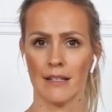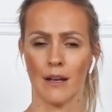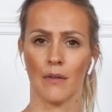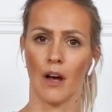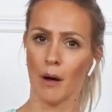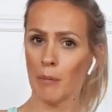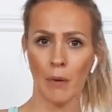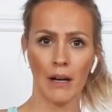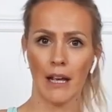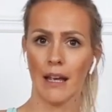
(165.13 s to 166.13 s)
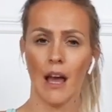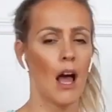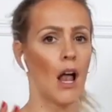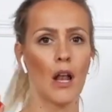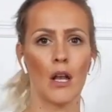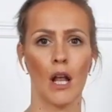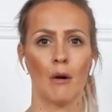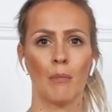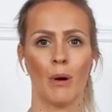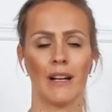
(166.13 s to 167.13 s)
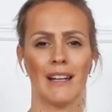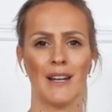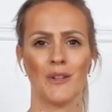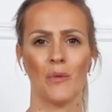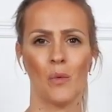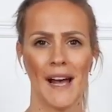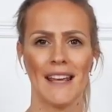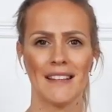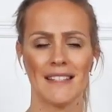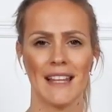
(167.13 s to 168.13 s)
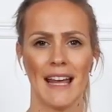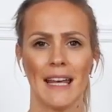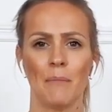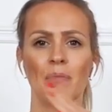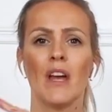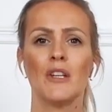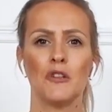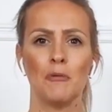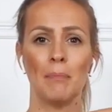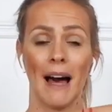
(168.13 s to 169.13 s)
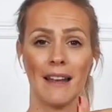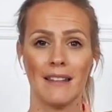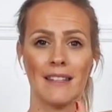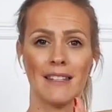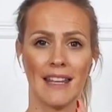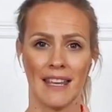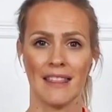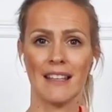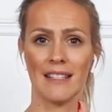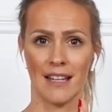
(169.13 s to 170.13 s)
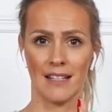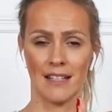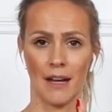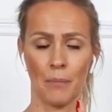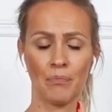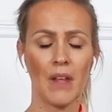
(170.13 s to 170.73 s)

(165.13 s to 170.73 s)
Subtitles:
So the upper body, lower body need to weigh the same to balance in the center.